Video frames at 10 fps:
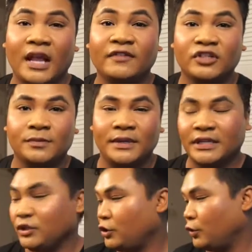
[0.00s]
I've just been
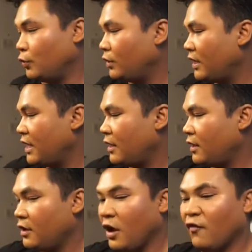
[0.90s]
into
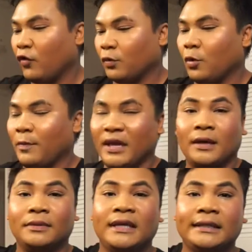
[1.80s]
affordable
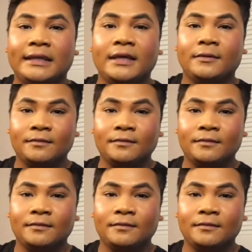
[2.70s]
makeup lately.